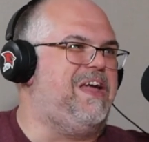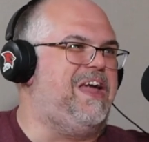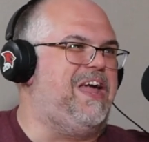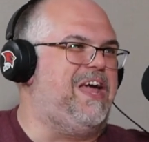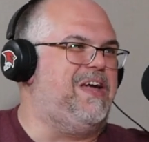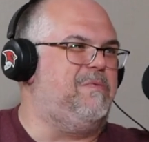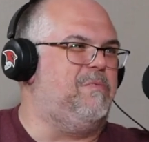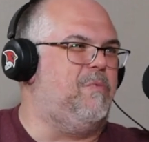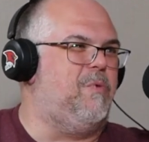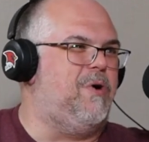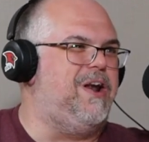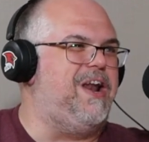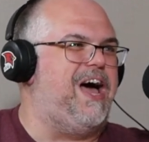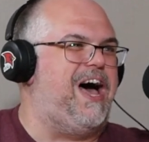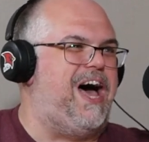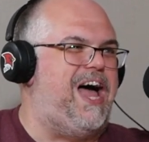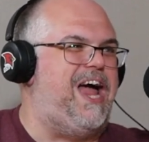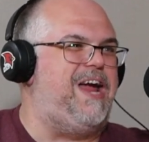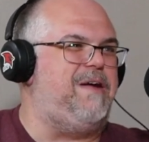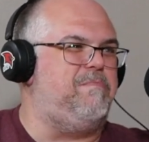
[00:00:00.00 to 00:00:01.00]
in what
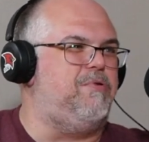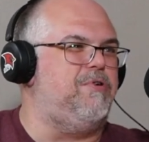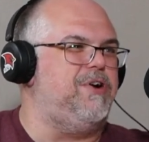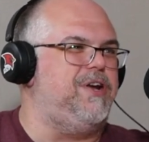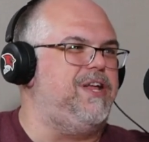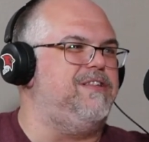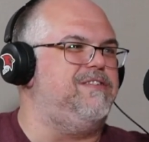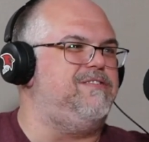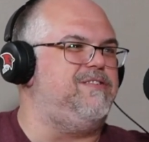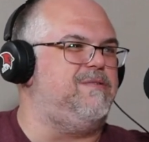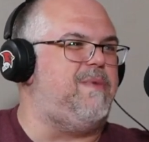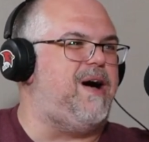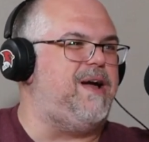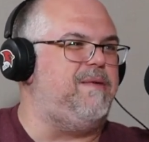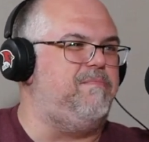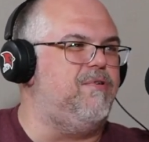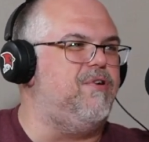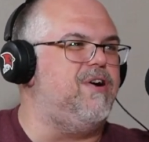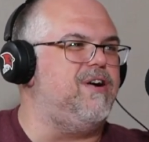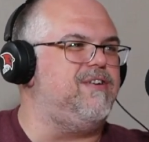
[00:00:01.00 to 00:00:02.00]
I put into my
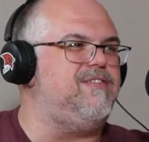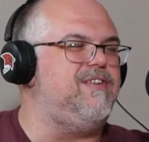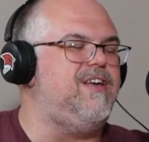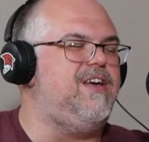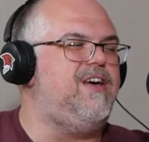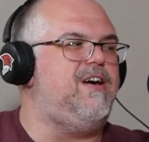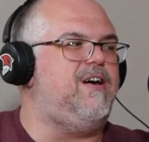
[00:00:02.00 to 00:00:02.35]
books.